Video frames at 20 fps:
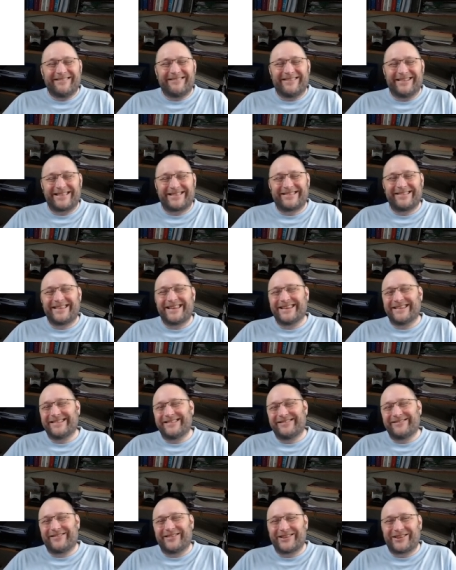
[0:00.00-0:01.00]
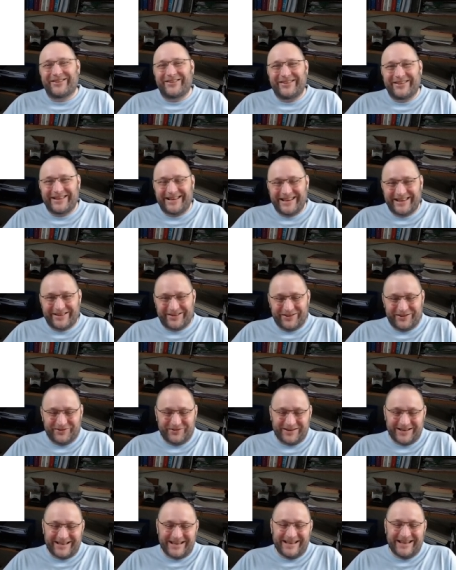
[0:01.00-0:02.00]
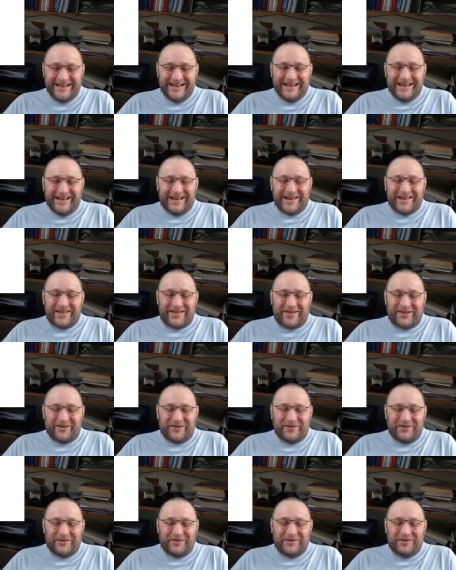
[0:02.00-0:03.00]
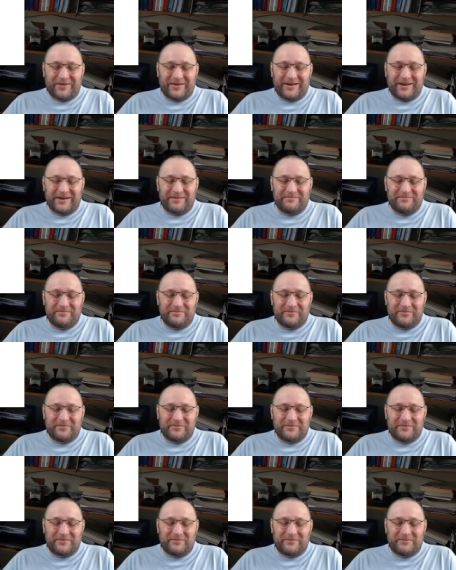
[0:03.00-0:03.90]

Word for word: what do you what do you need to do it so um,